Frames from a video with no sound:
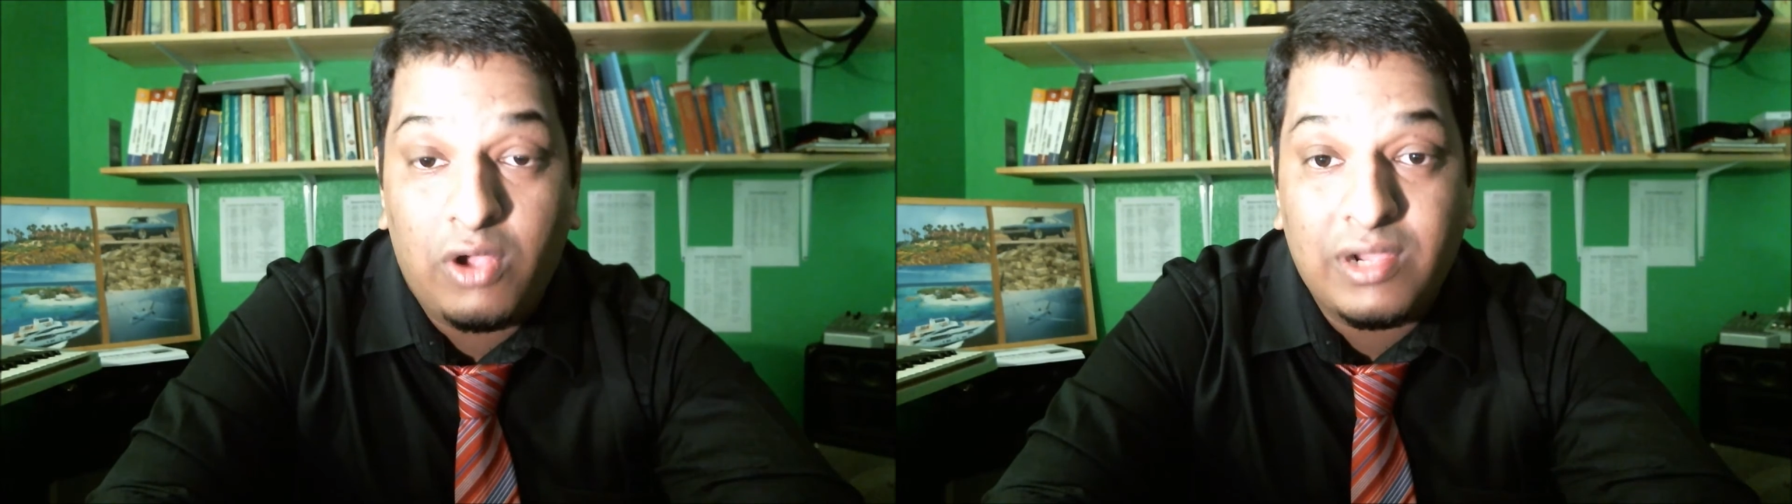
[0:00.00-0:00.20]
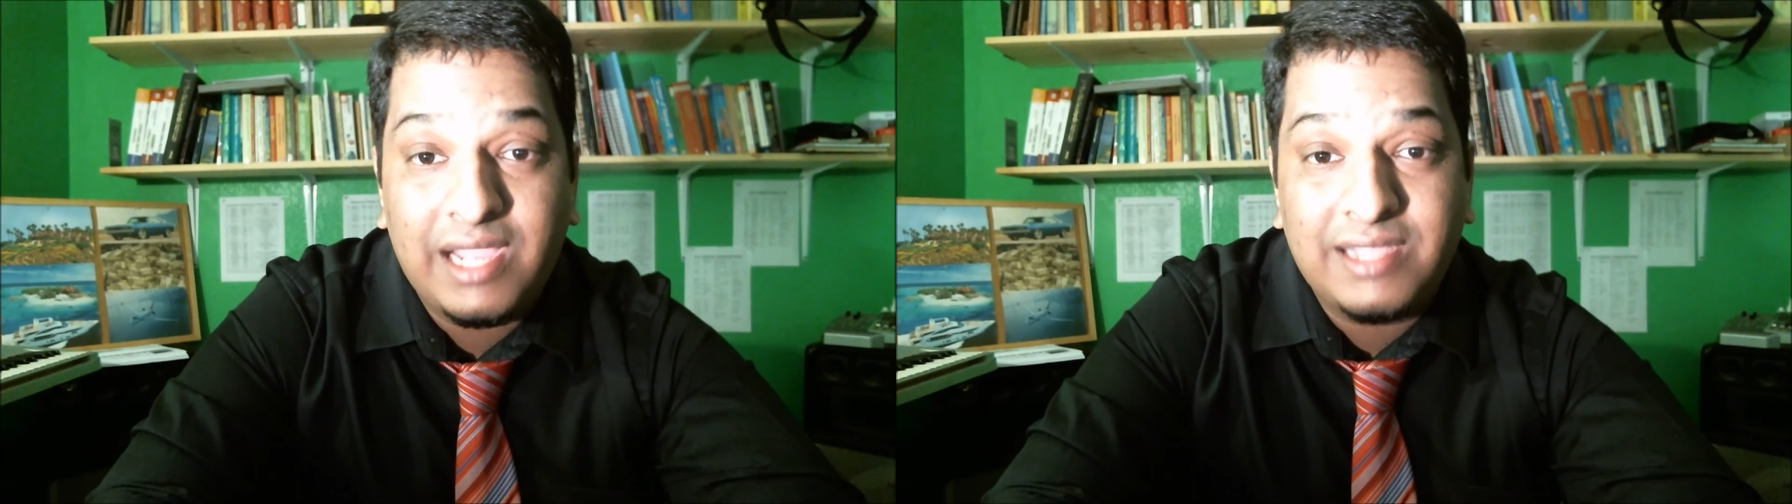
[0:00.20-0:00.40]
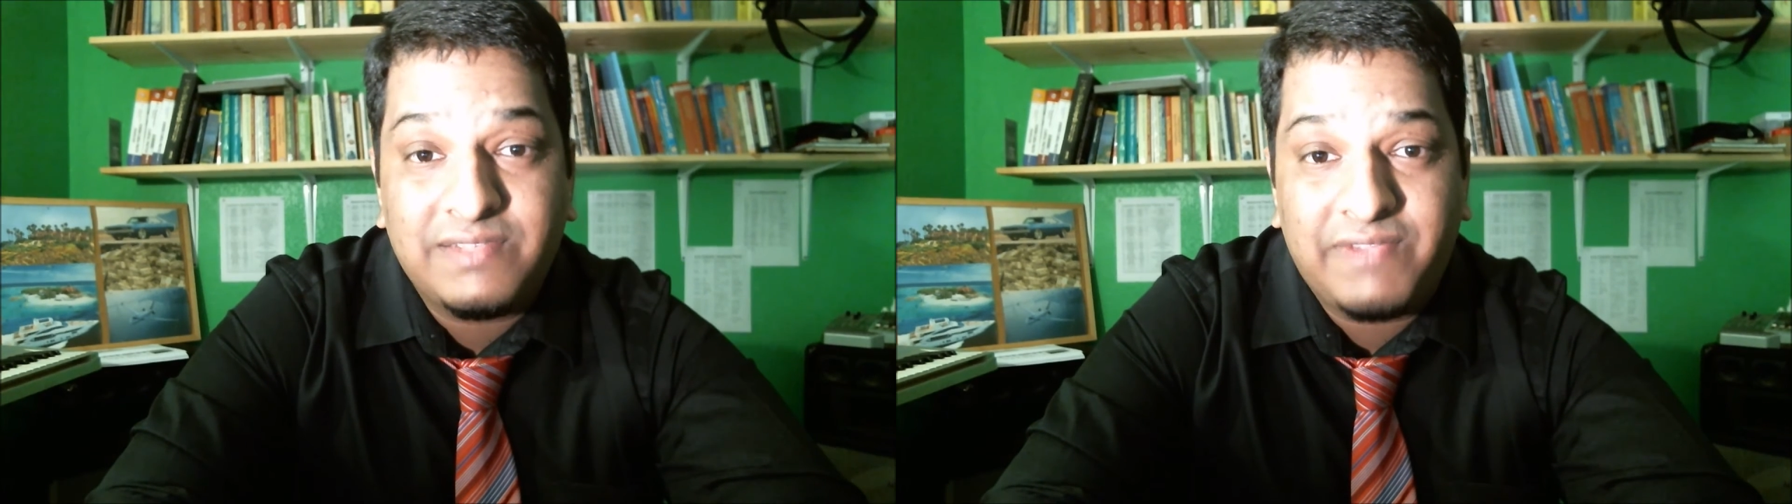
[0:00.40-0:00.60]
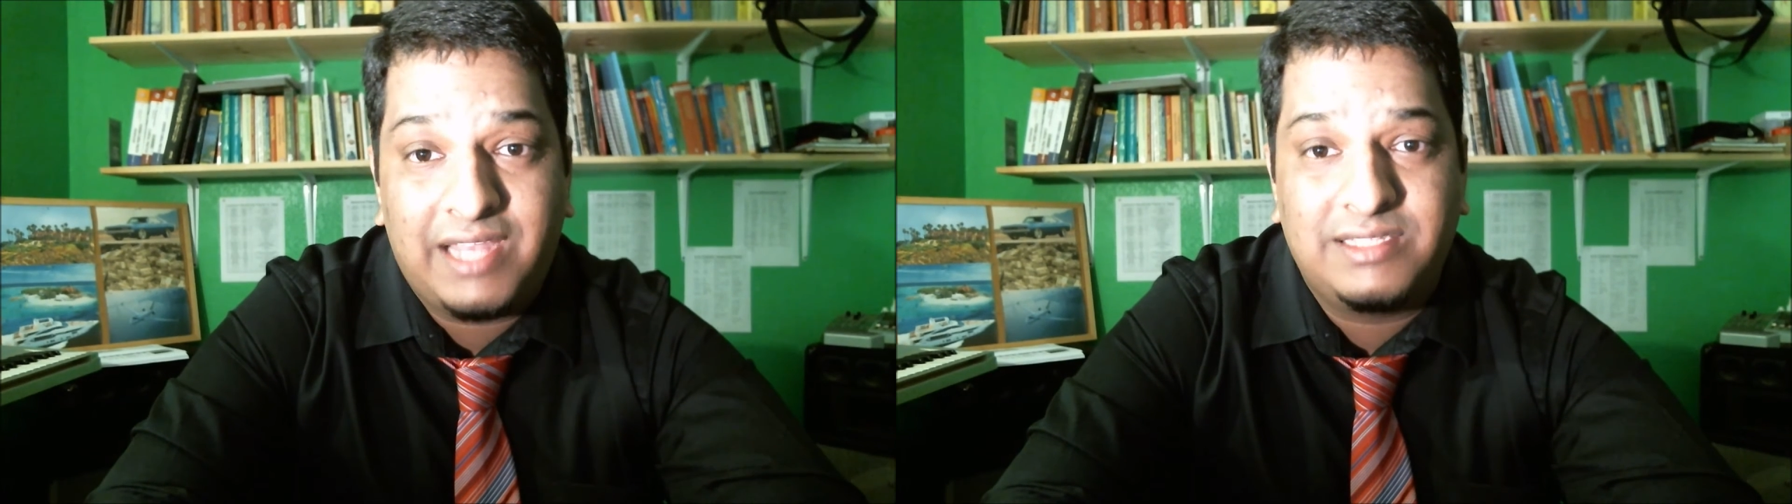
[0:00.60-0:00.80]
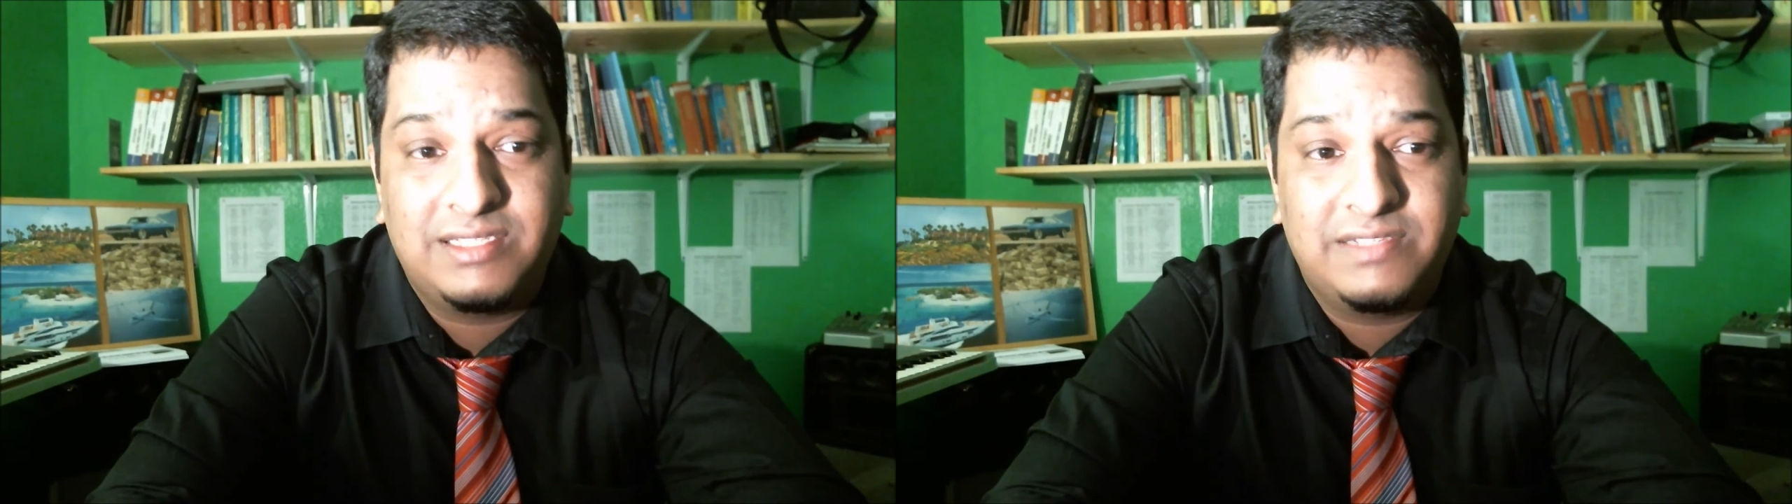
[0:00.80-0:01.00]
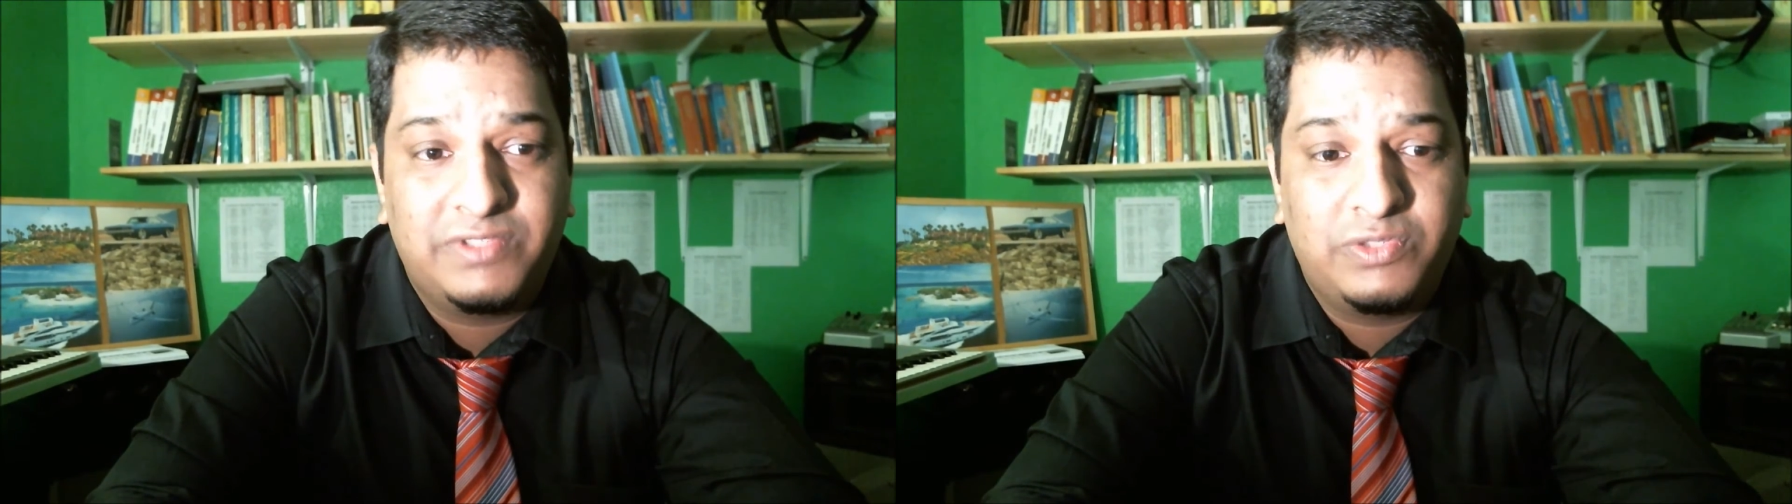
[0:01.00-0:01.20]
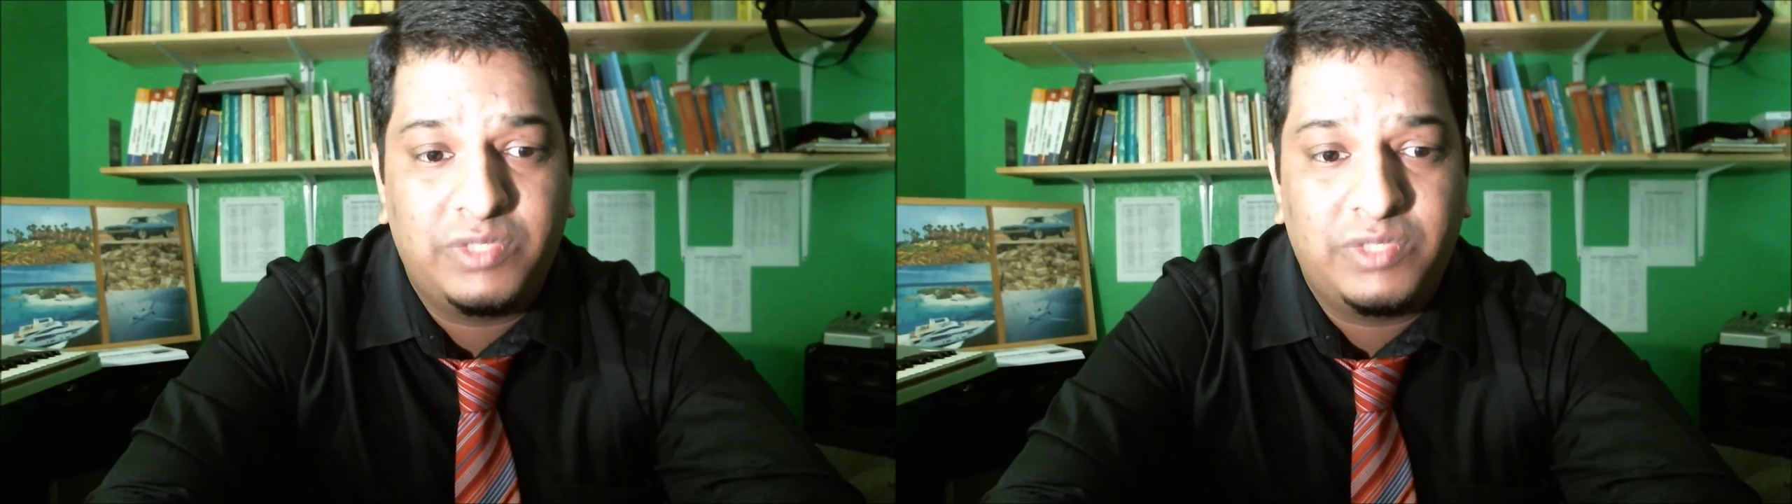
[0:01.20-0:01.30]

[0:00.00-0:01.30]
all kinds of additives